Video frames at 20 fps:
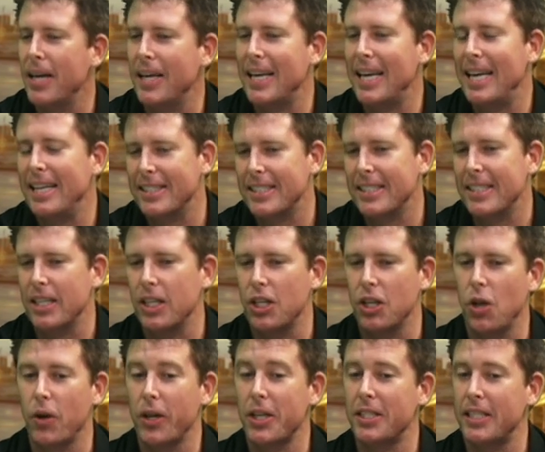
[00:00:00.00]
It's
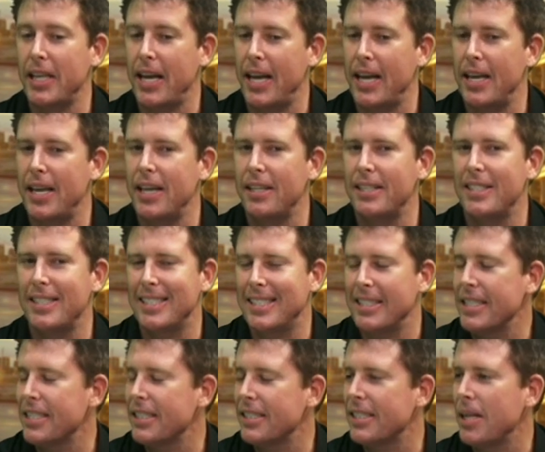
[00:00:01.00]
like I said,
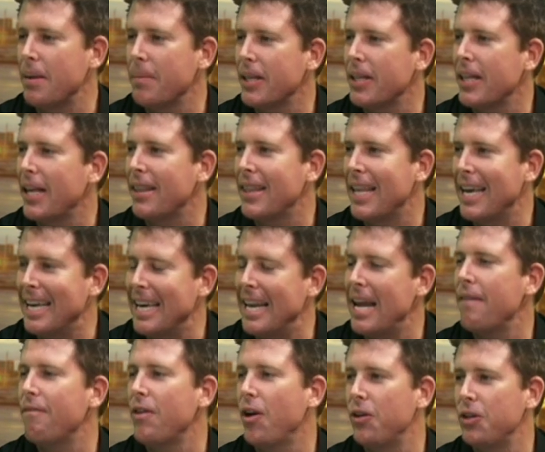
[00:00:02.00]
it's something that they can
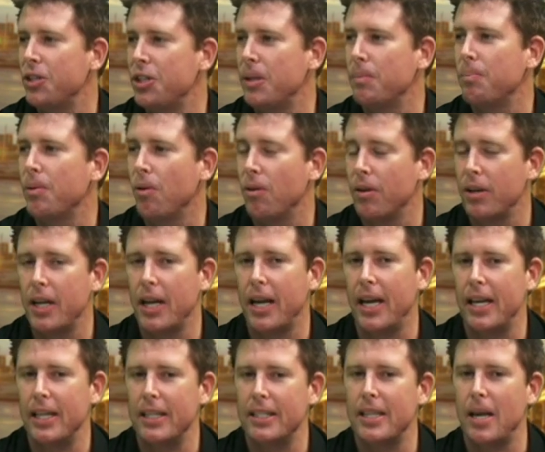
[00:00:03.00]
have ownership on,
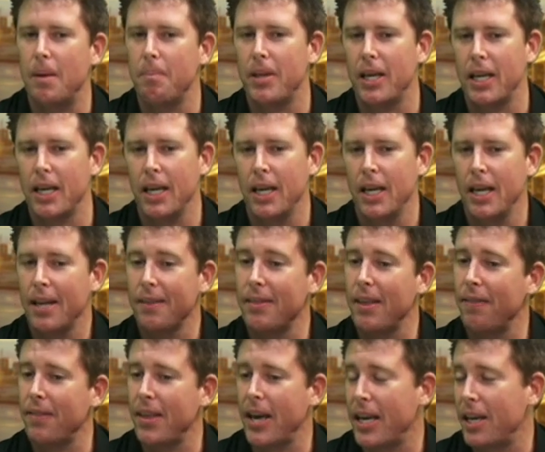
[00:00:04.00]
and it's something
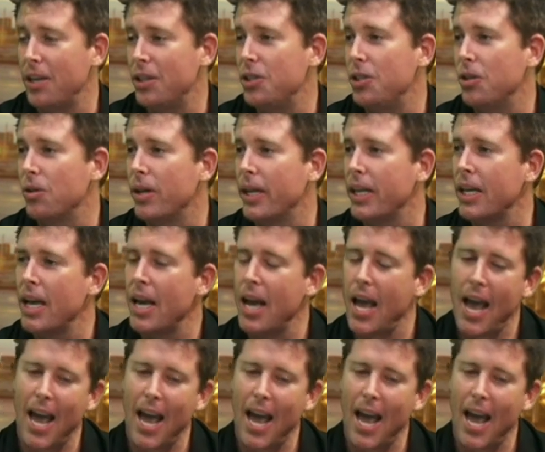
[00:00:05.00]
that they enjoy,